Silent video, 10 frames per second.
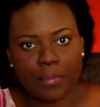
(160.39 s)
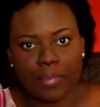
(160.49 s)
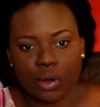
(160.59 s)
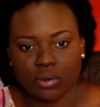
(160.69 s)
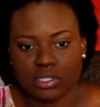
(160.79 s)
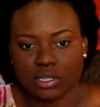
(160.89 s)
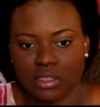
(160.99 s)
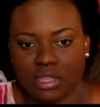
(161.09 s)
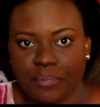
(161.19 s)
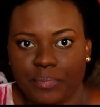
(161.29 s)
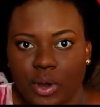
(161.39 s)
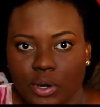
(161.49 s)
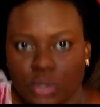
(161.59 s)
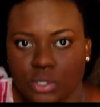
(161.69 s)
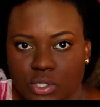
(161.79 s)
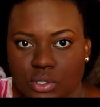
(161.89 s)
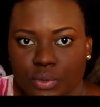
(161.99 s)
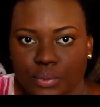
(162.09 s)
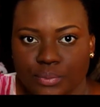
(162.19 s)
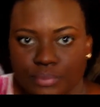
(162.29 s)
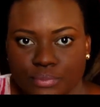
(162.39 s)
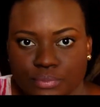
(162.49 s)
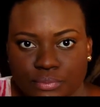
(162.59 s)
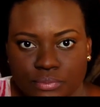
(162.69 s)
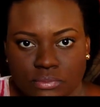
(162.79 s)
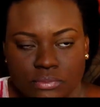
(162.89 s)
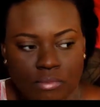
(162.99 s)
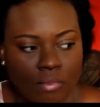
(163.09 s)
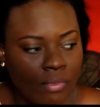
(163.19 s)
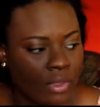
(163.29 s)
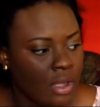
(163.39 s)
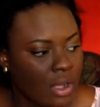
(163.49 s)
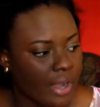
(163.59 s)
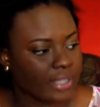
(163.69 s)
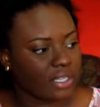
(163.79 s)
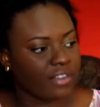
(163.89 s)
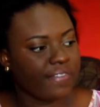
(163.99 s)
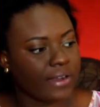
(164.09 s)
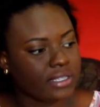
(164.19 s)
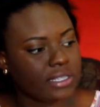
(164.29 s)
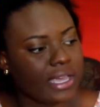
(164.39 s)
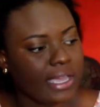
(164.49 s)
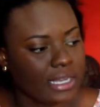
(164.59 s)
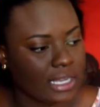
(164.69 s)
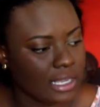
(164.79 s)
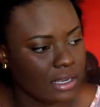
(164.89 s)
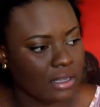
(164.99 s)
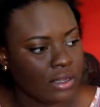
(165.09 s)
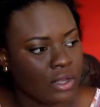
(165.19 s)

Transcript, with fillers: about the products now alright so the first thing I did